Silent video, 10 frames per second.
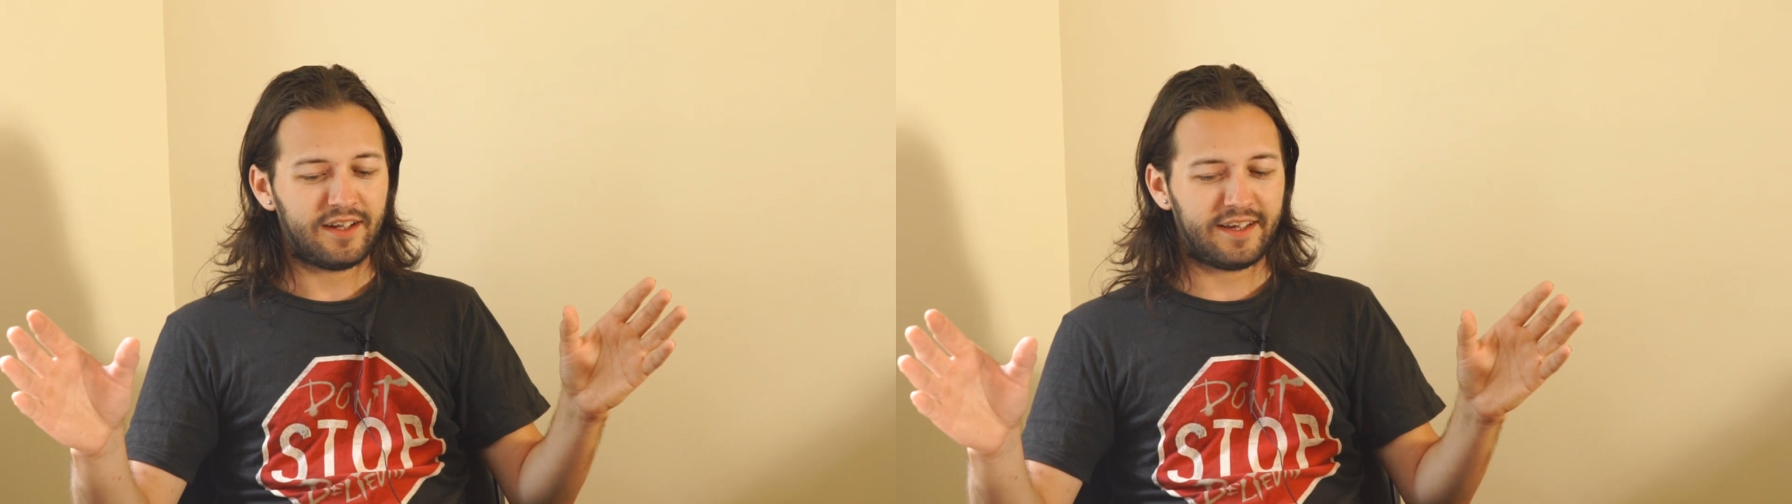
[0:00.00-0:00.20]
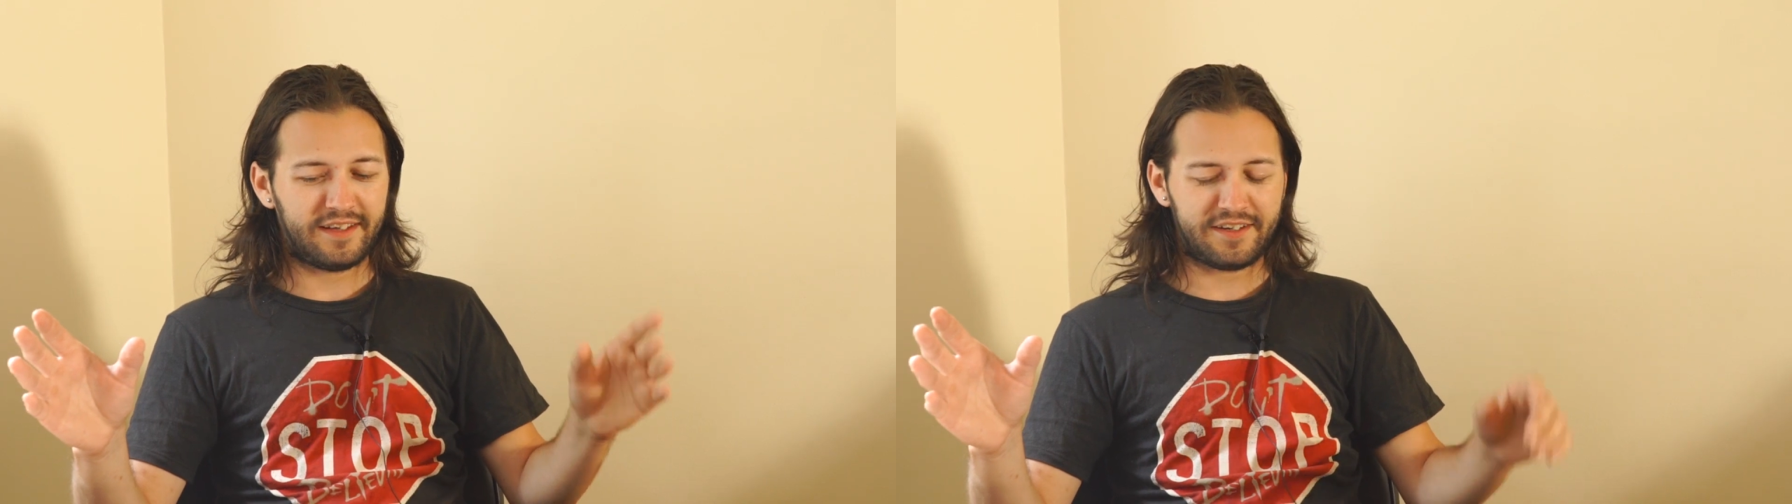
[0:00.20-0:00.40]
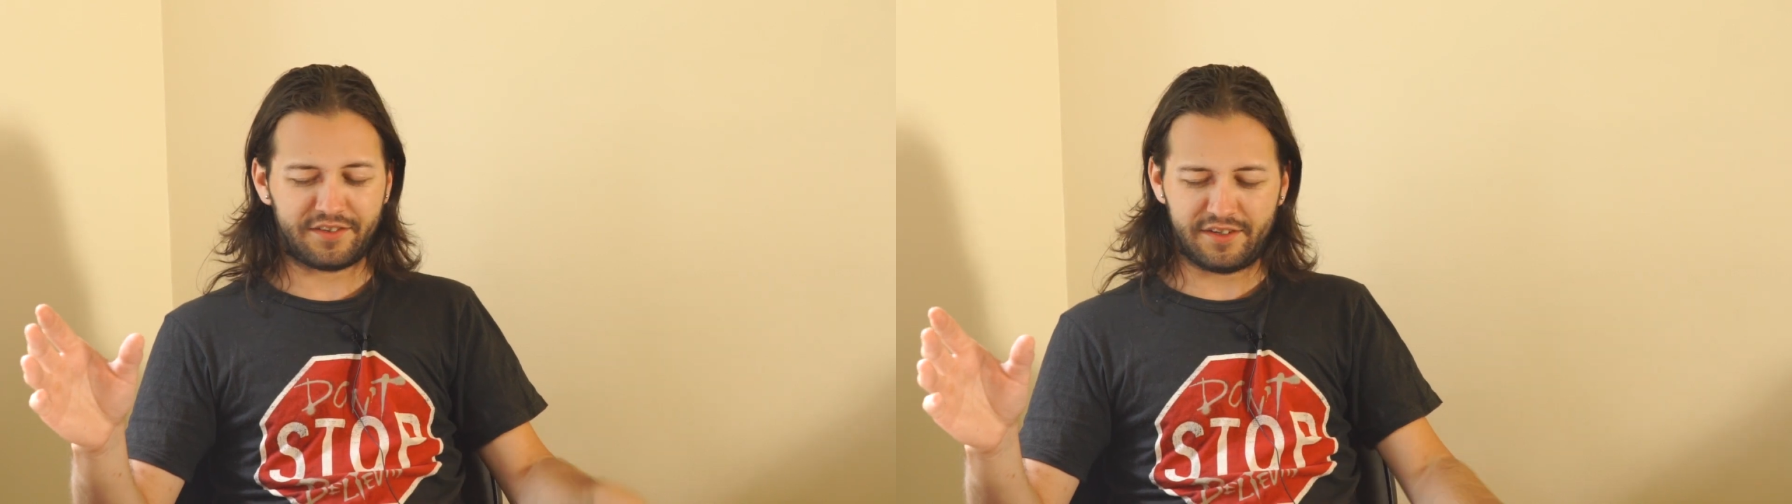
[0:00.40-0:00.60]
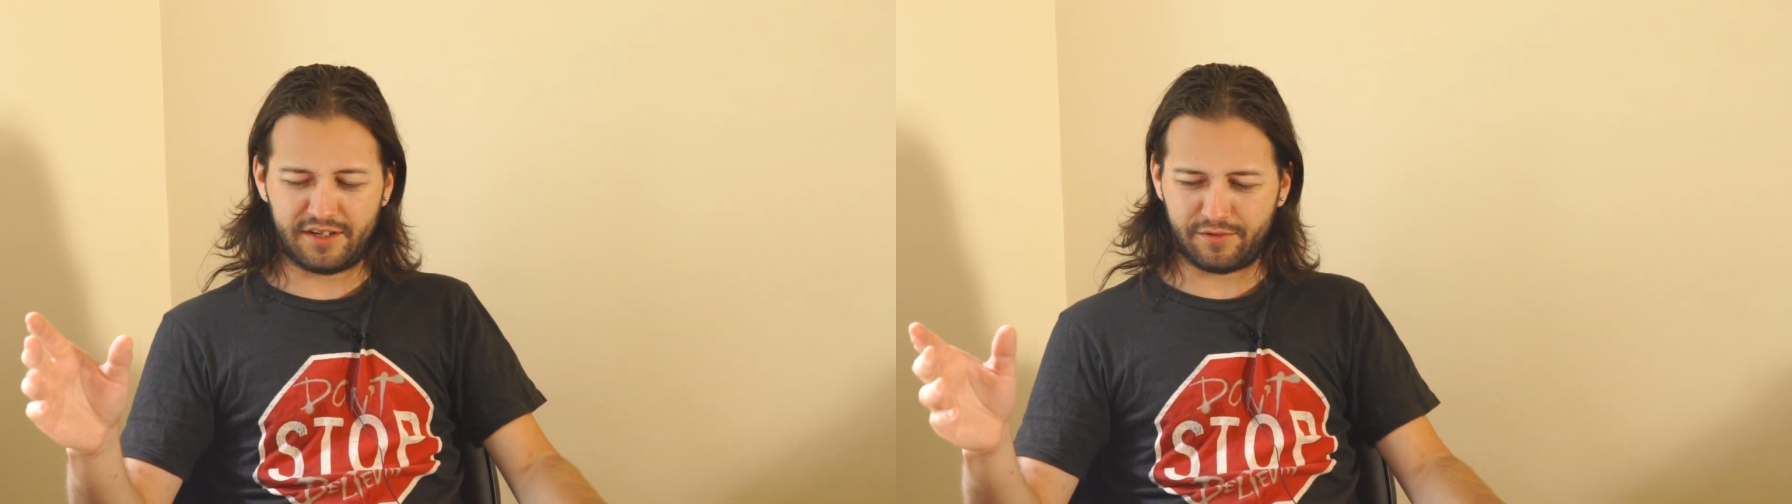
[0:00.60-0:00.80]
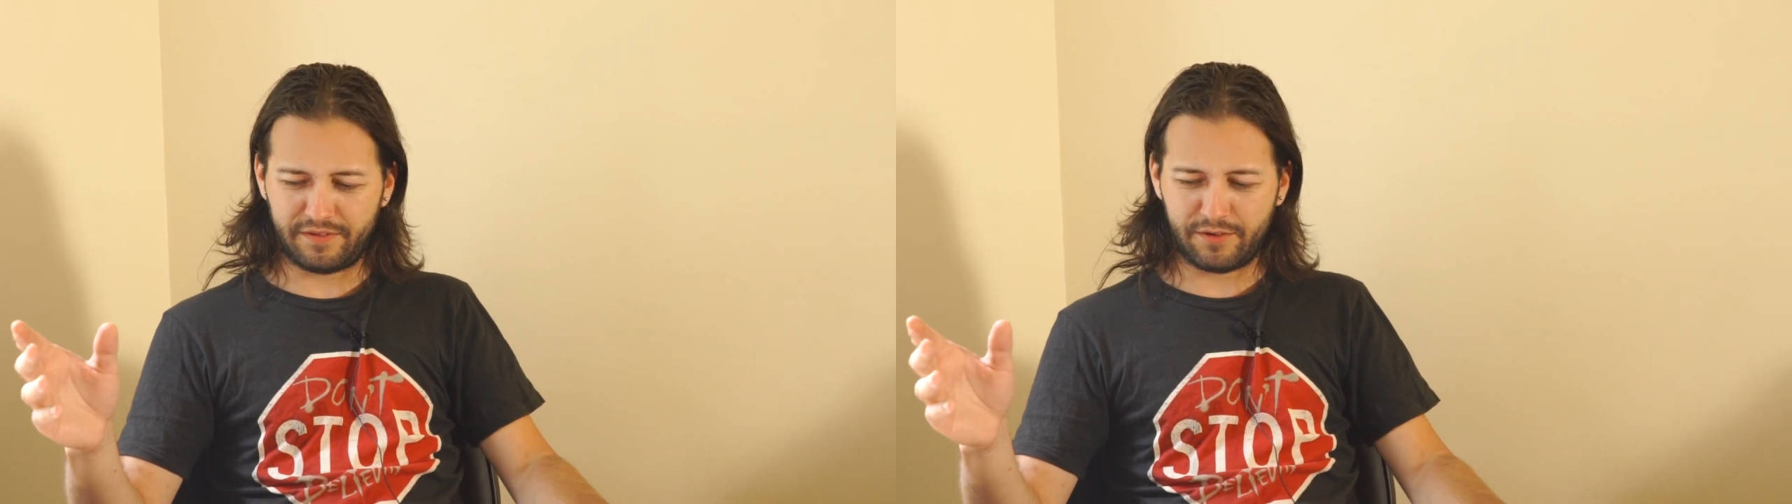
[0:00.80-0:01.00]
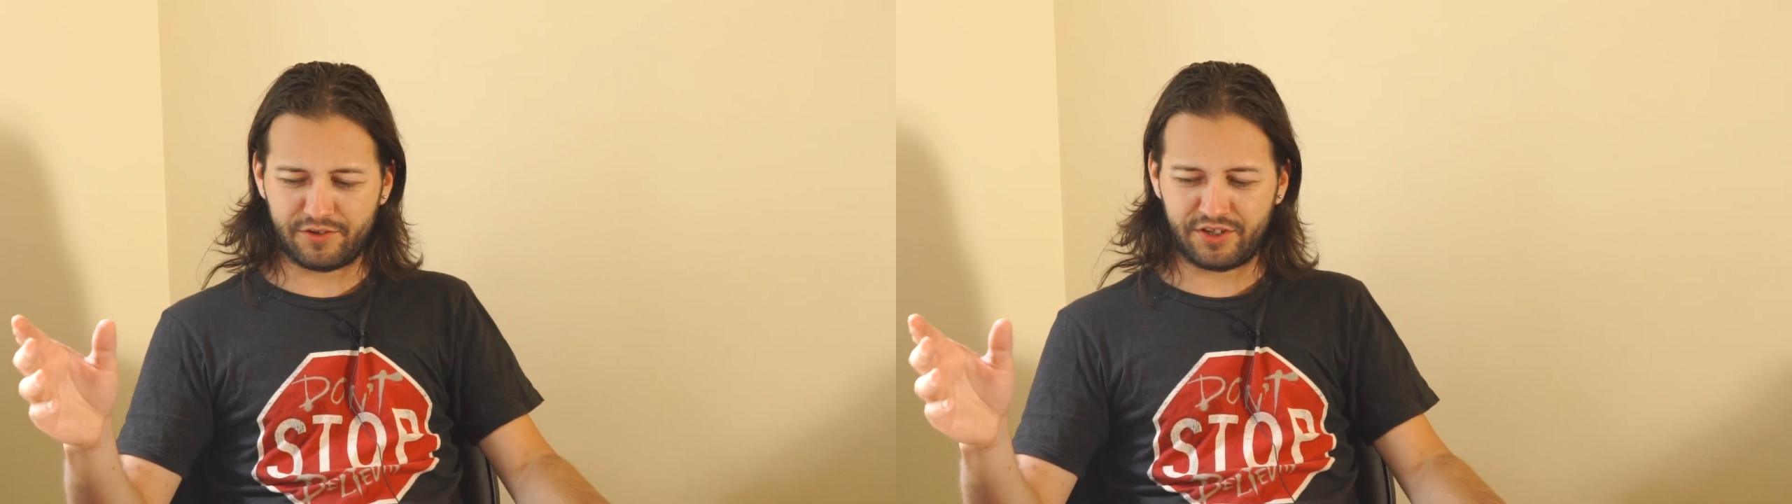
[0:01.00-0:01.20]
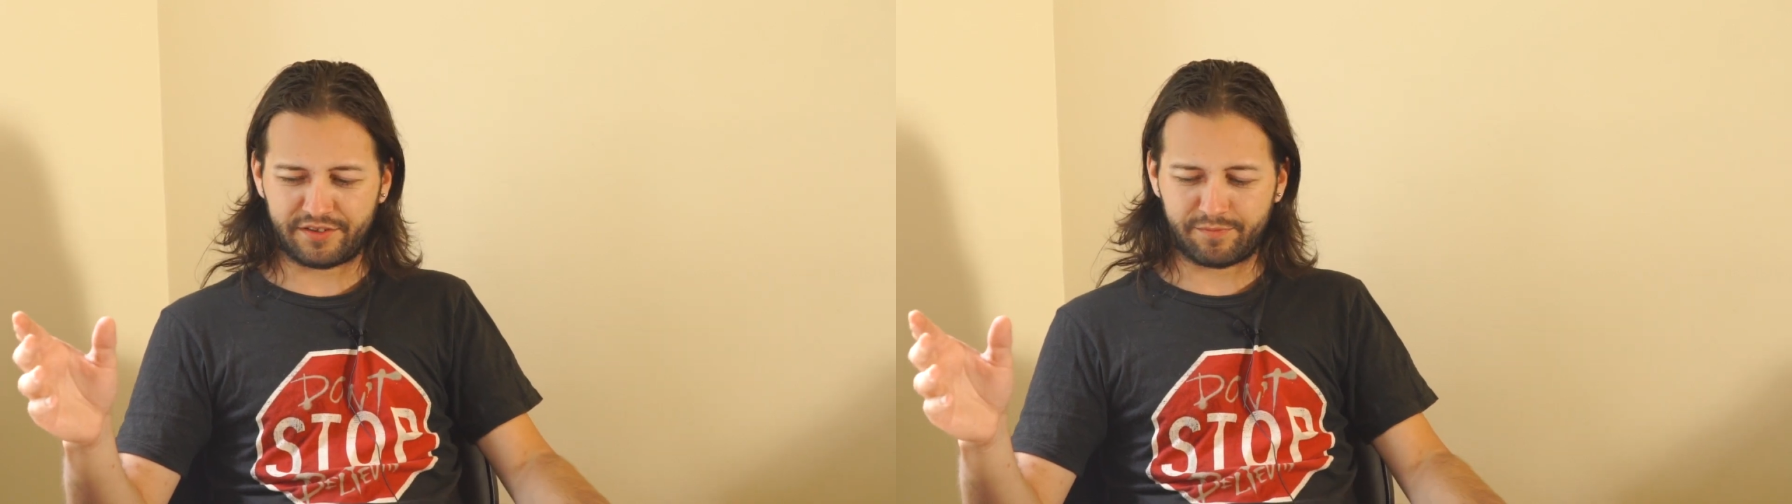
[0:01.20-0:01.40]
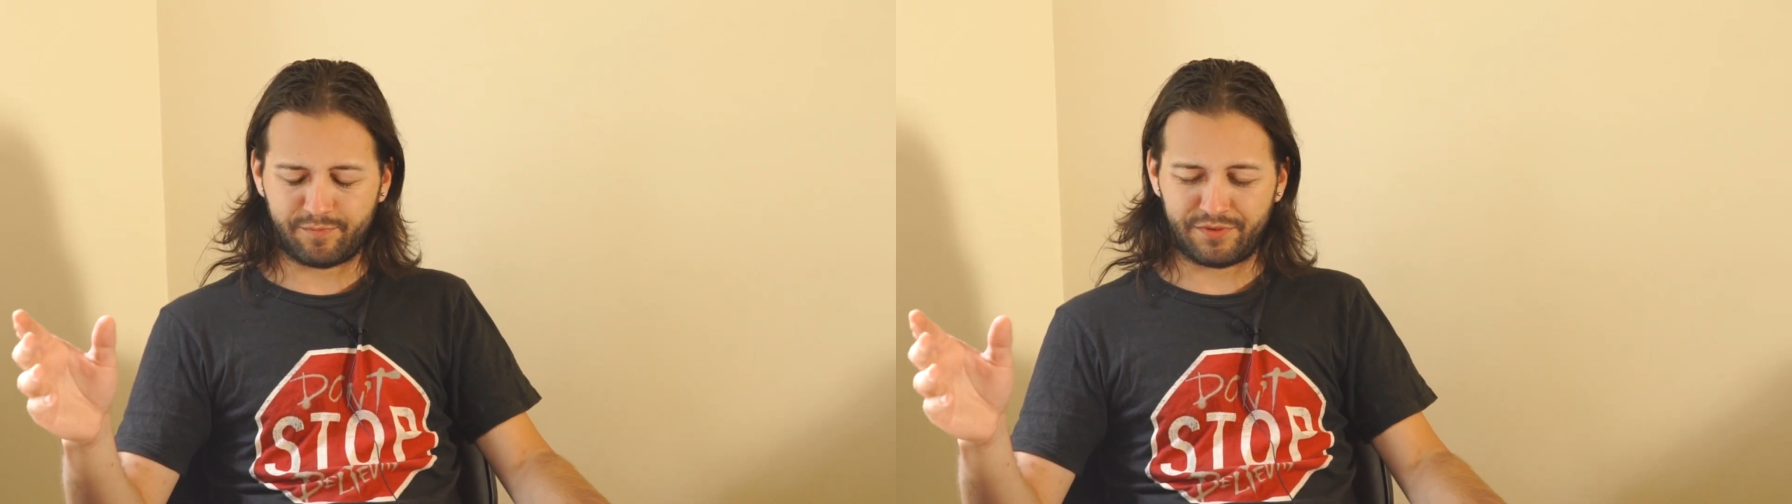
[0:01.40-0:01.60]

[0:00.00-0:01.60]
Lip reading: Unless, you know, they were just